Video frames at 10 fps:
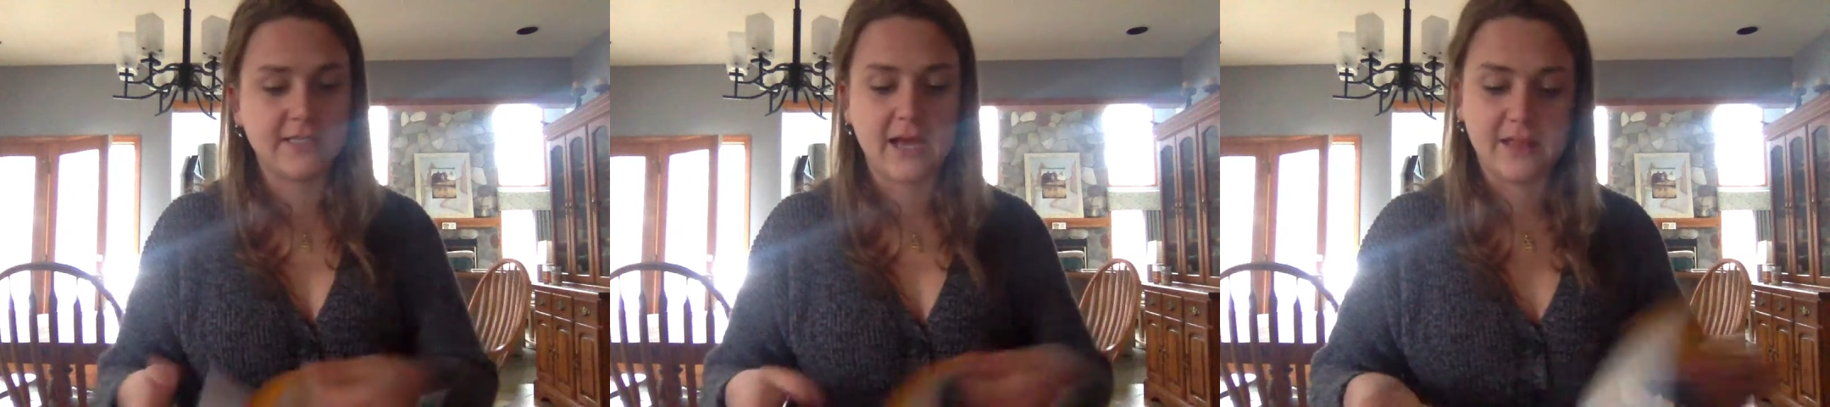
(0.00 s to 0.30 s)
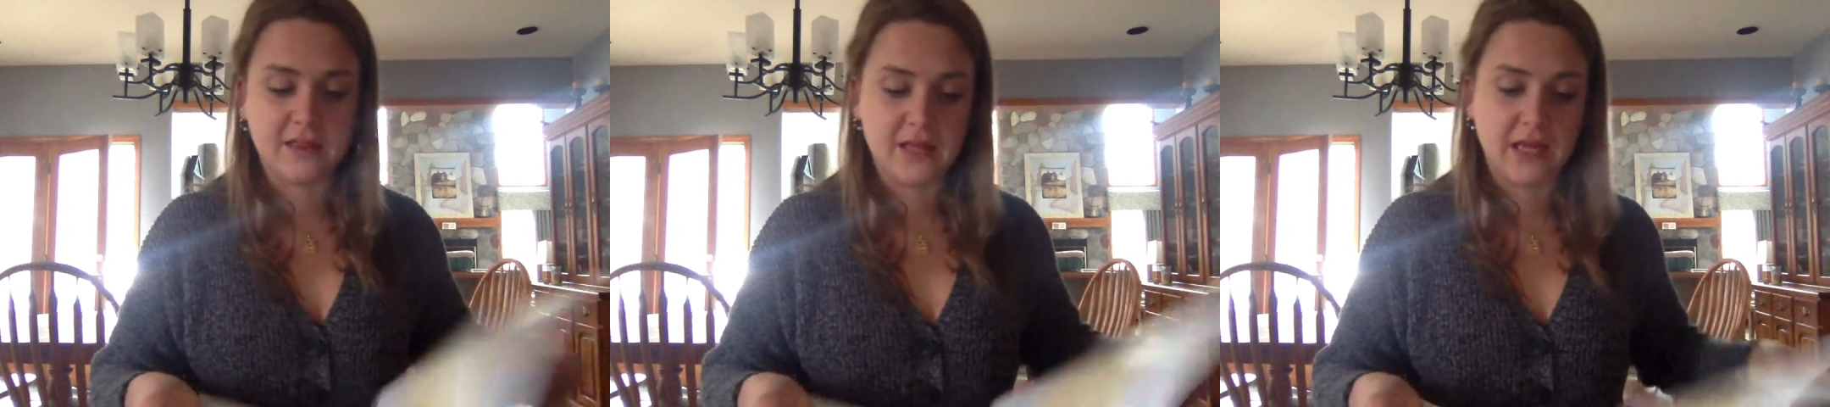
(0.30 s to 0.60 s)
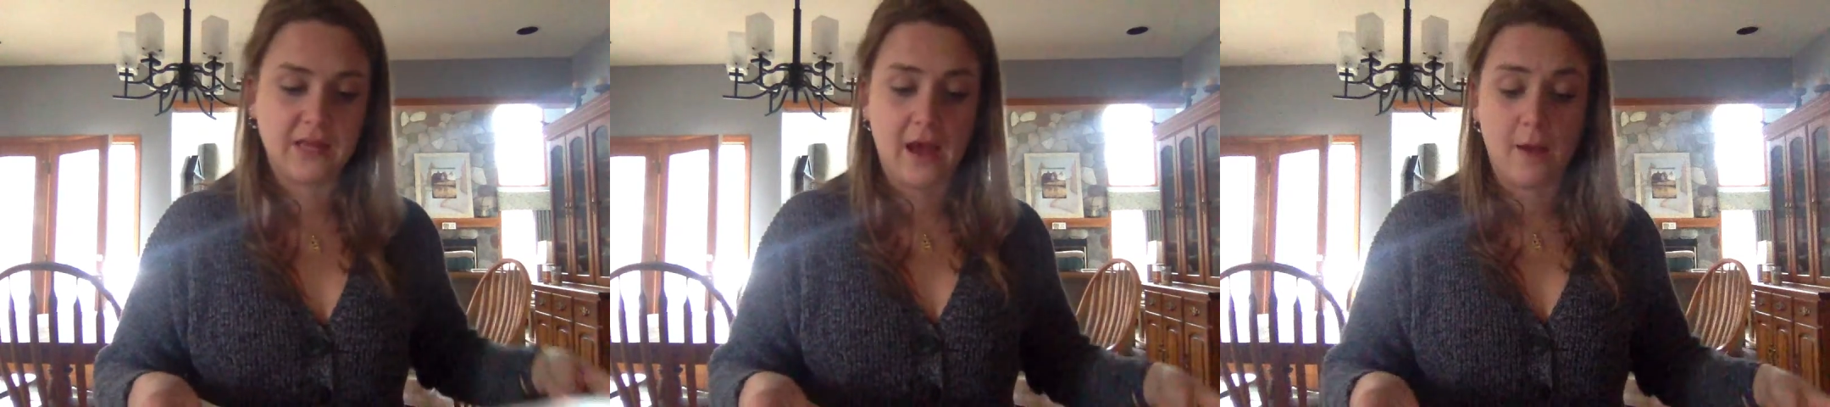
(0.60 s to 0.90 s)
I think
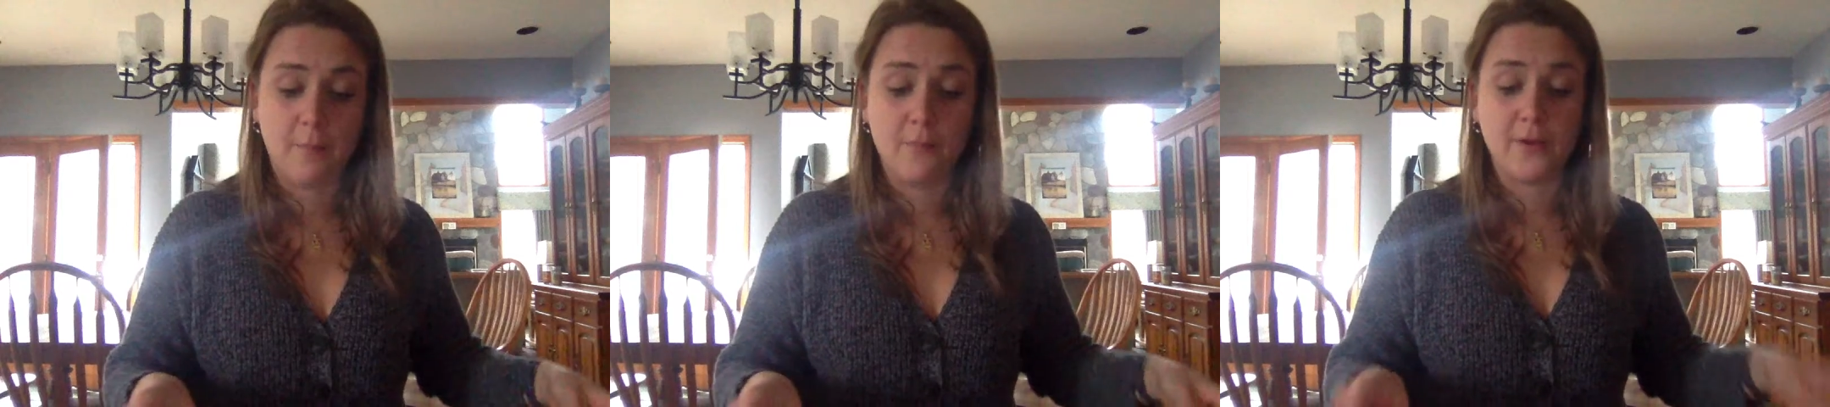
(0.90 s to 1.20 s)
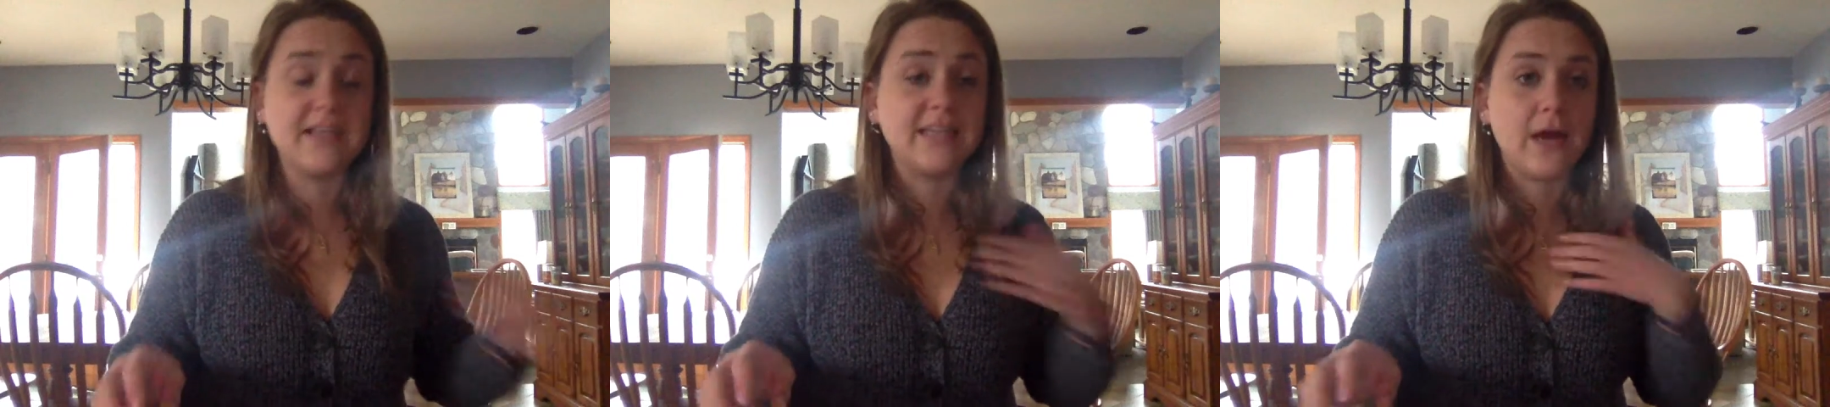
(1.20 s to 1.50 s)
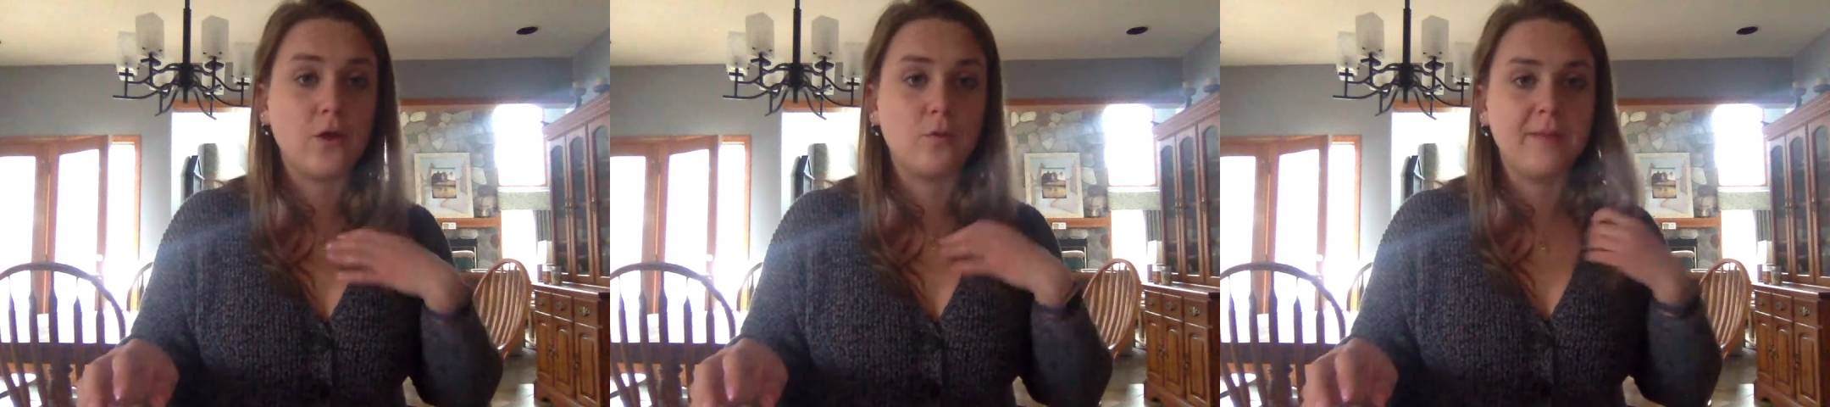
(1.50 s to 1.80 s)
that a
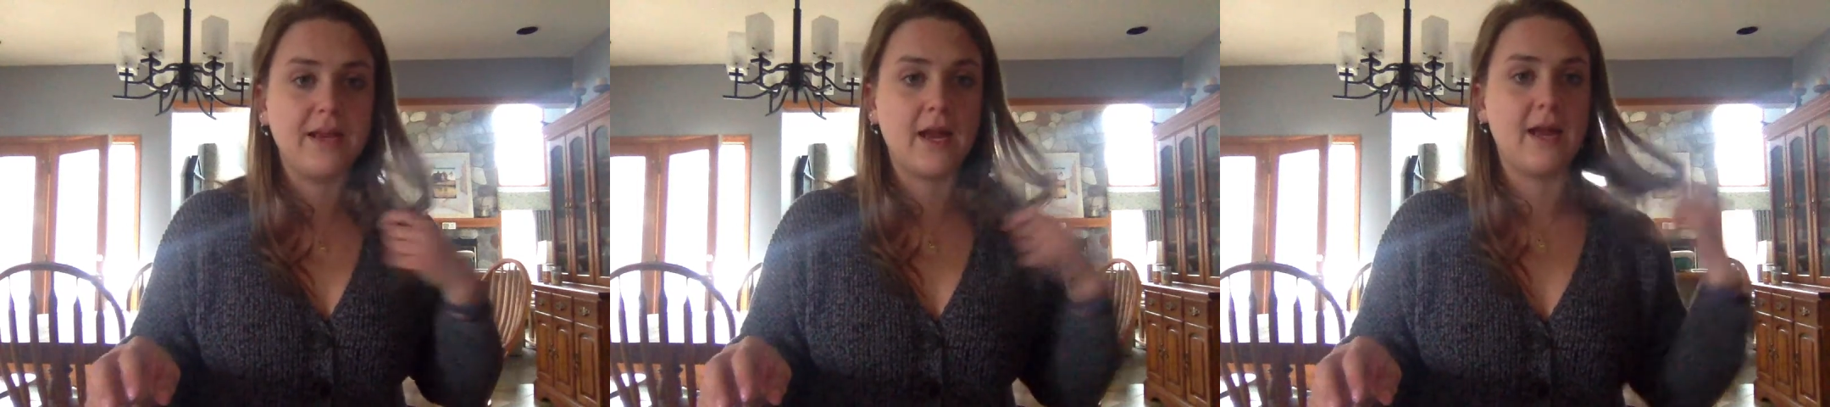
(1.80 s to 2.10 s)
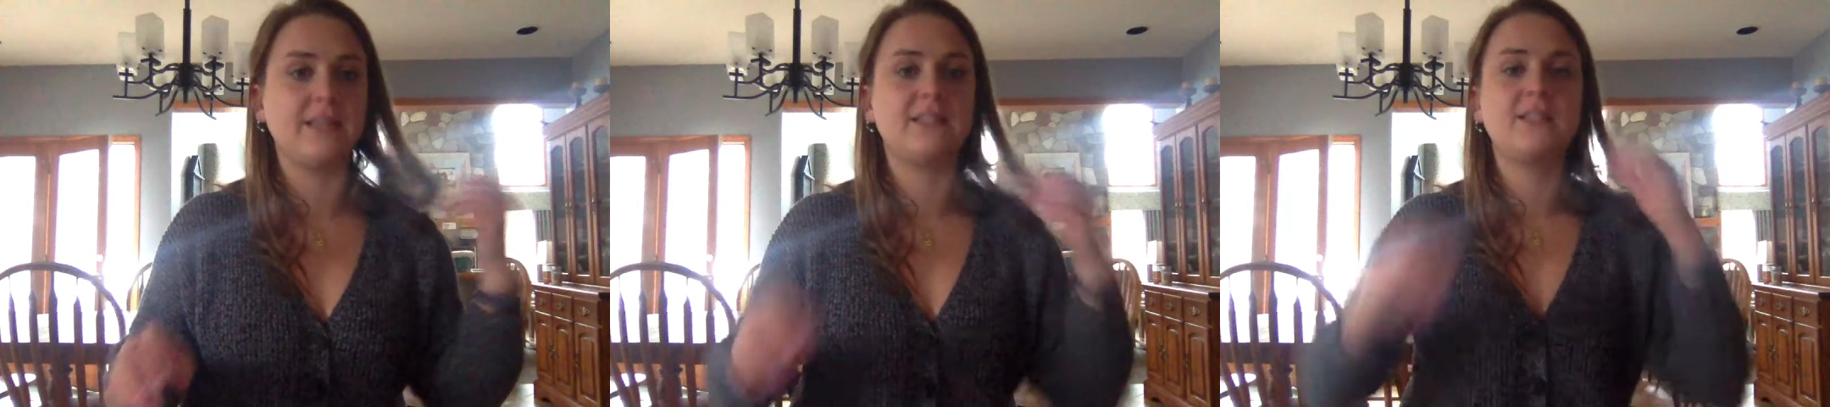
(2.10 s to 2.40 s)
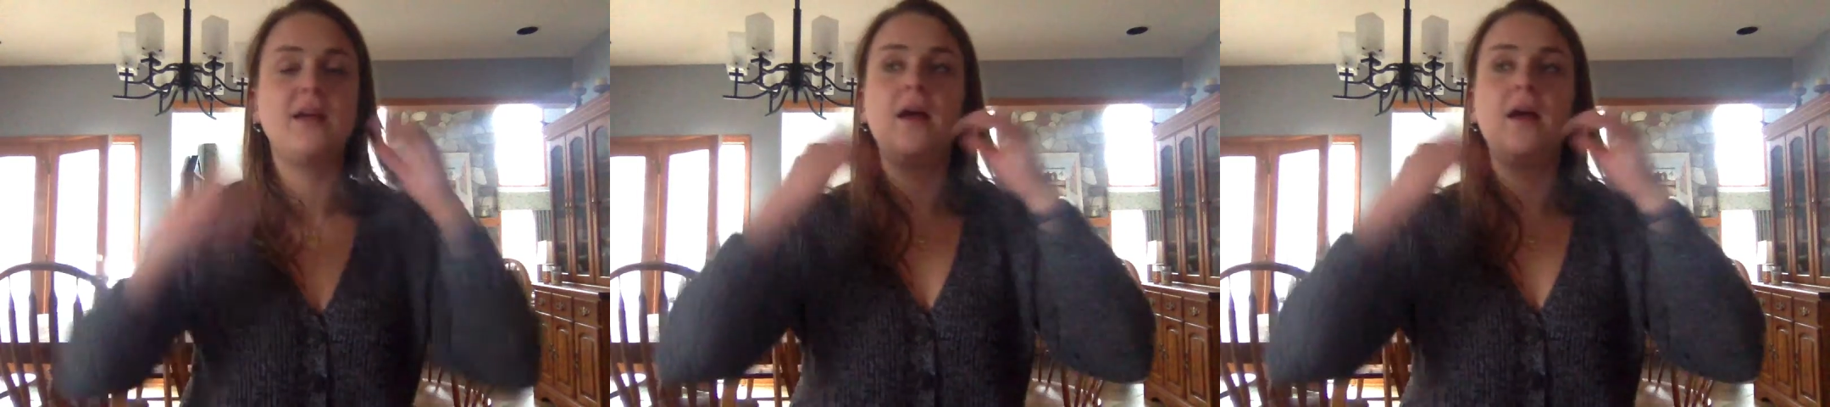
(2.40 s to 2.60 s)
breakdown would be nice.